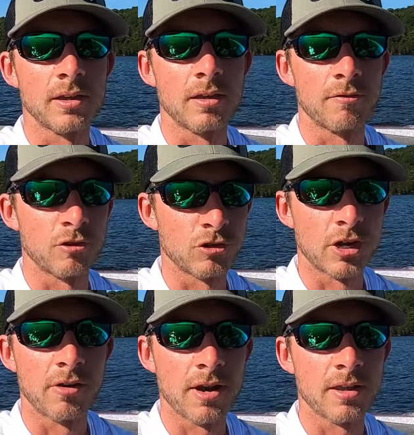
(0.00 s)
if they're
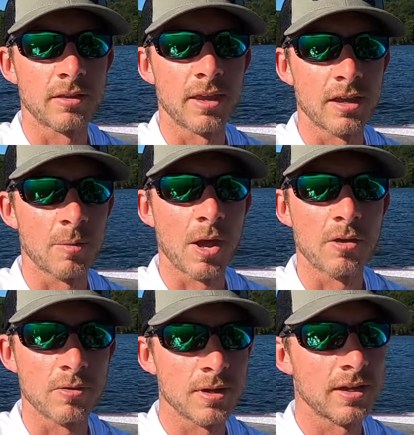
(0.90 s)
generating, they come
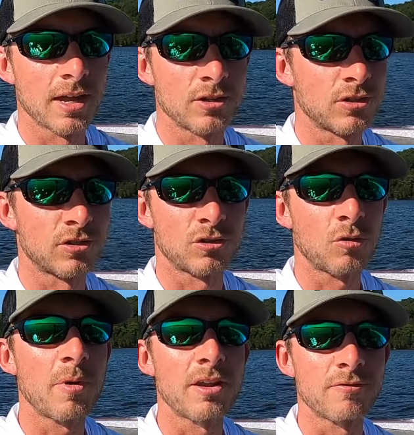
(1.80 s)
out, you can catch
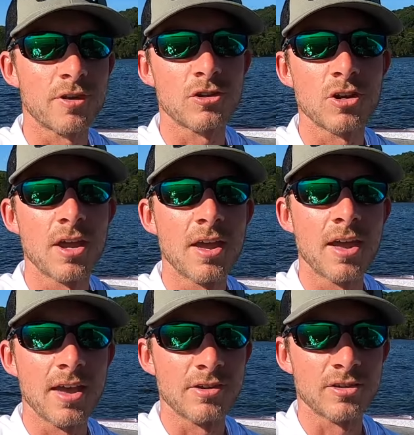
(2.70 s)
so many fish
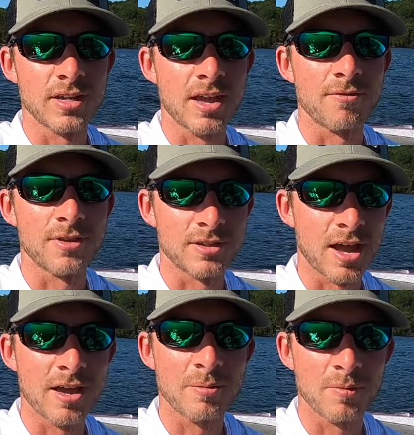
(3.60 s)
and just have the
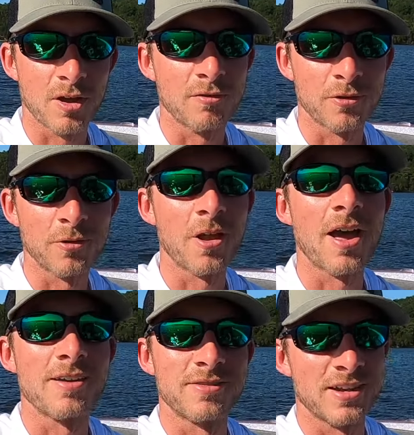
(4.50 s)
time of your
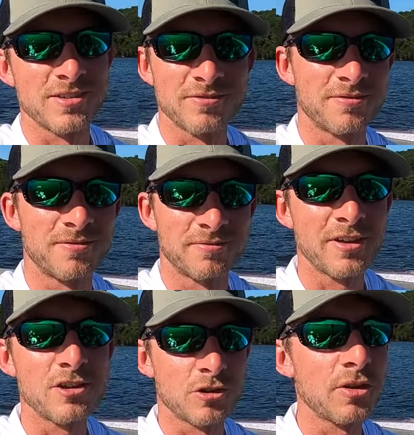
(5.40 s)
life catching
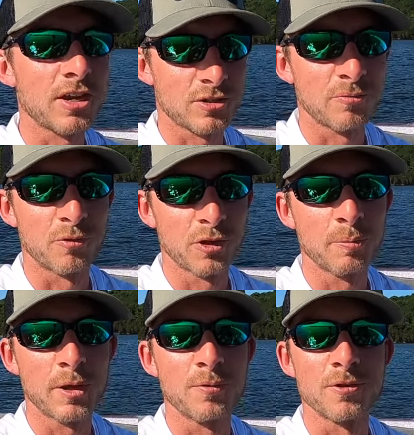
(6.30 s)
fish. You can catch some really
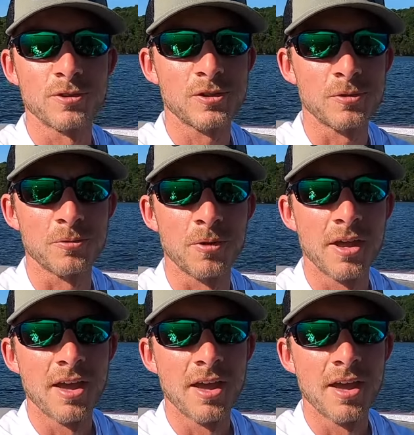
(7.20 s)
big ones too.